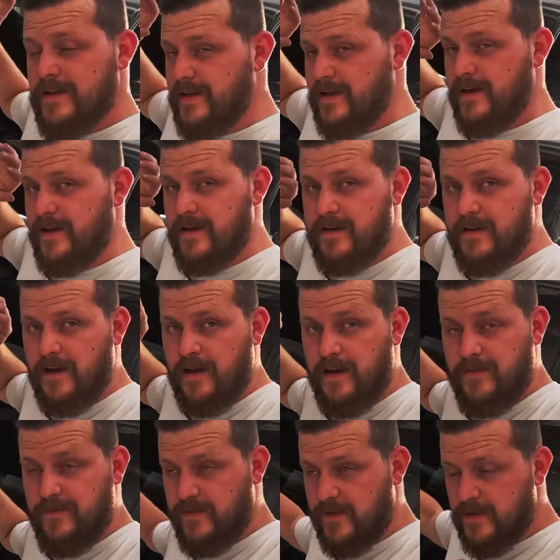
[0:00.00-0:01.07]
In
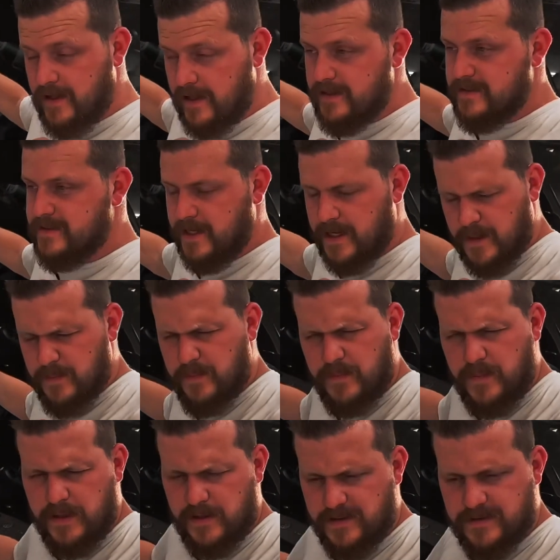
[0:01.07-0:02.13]
a few days time,
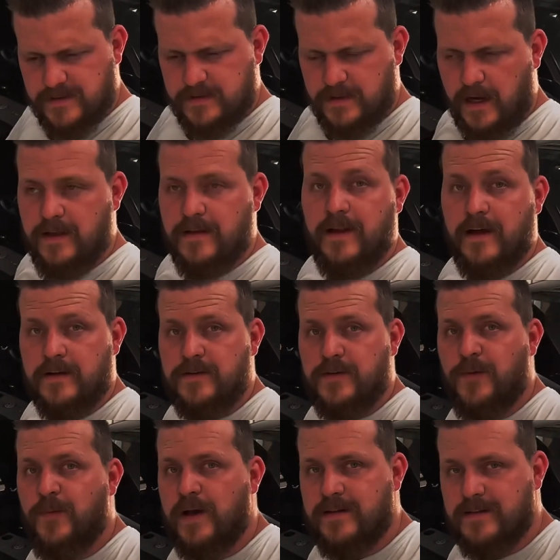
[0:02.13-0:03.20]
because I like
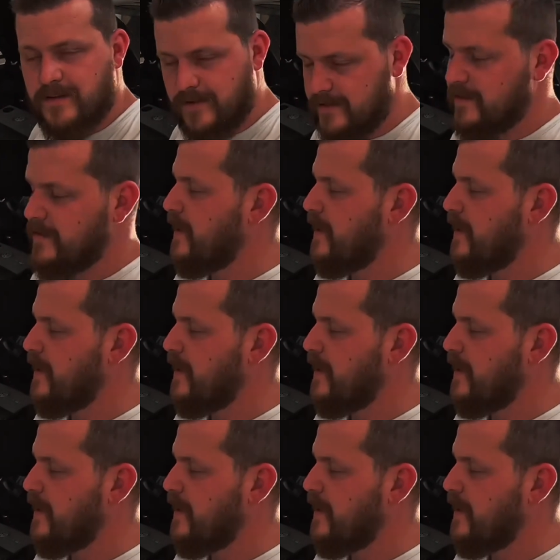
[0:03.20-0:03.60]
to wait till the